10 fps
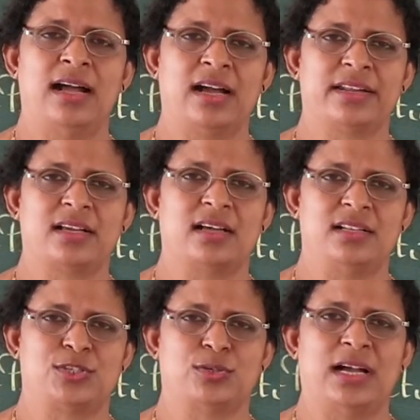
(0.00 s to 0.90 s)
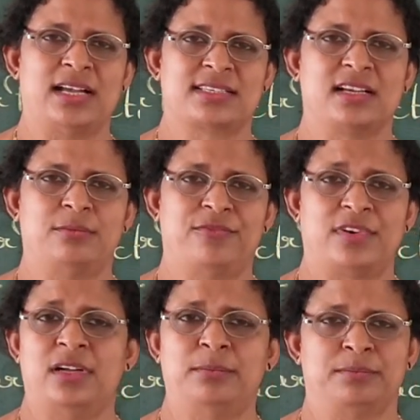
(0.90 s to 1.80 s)
agriculture has come
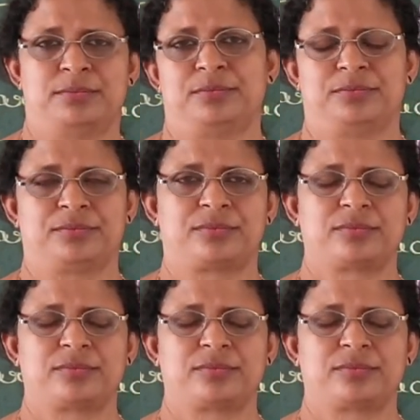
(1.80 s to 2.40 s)
from.